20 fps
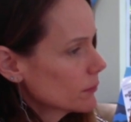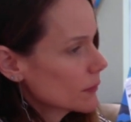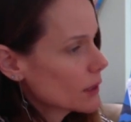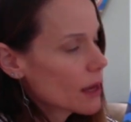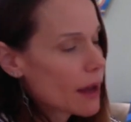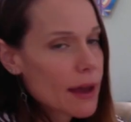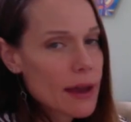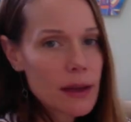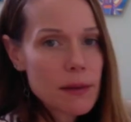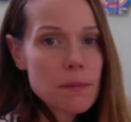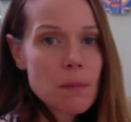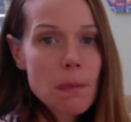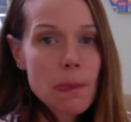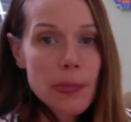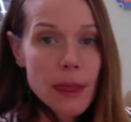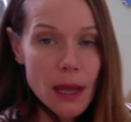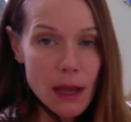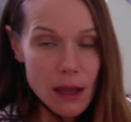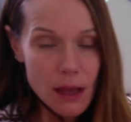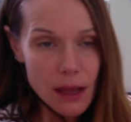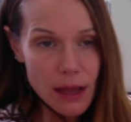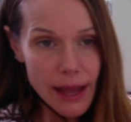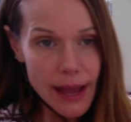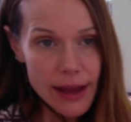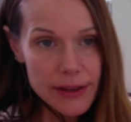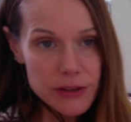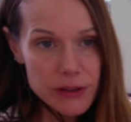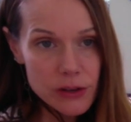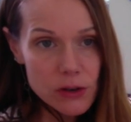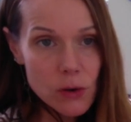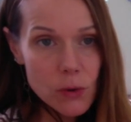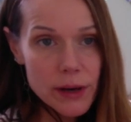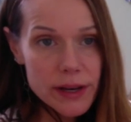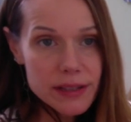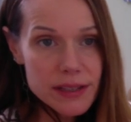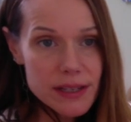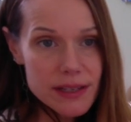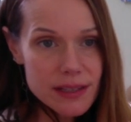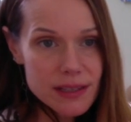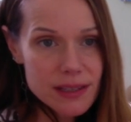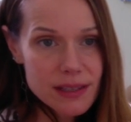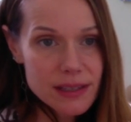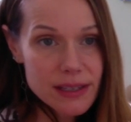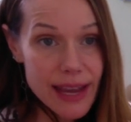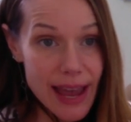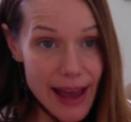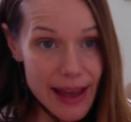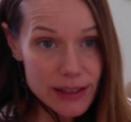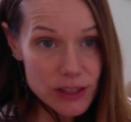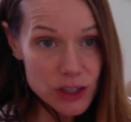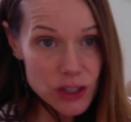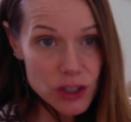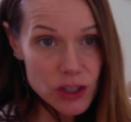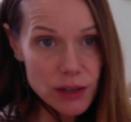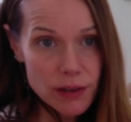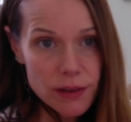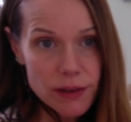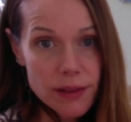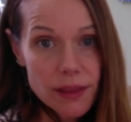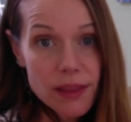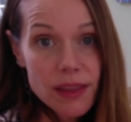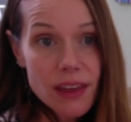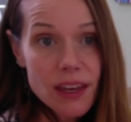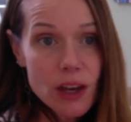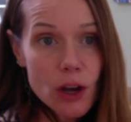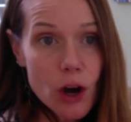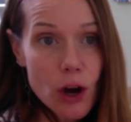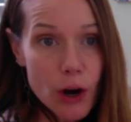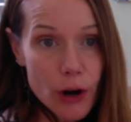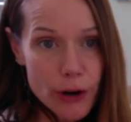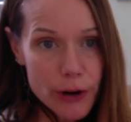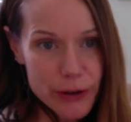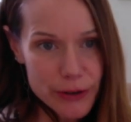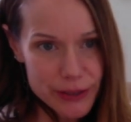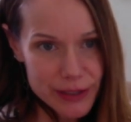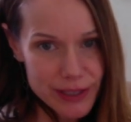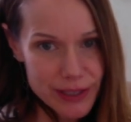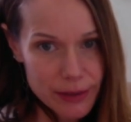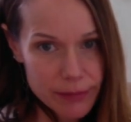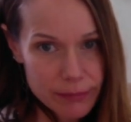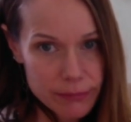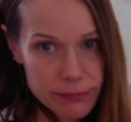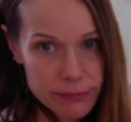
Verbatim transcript: okay? And you're going to sketch the art.